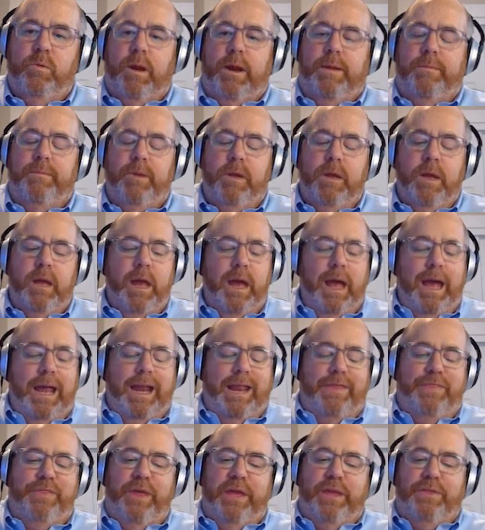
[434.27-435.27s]
Right,
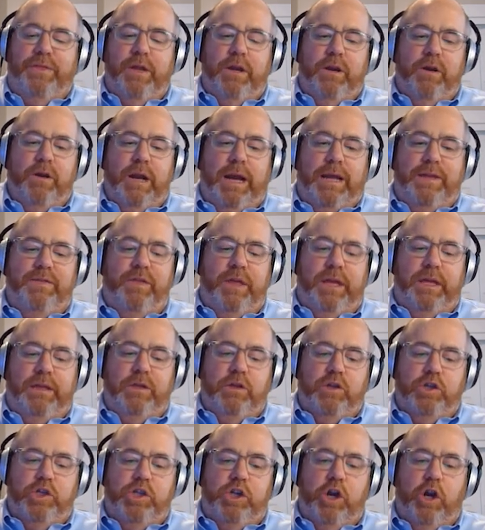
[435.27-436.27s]
and I think they're I think
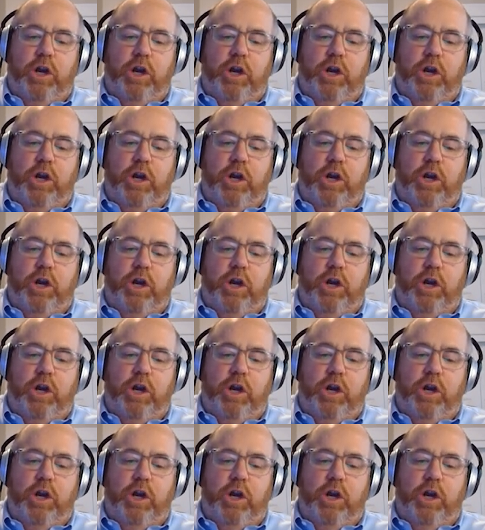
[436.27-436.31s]
they're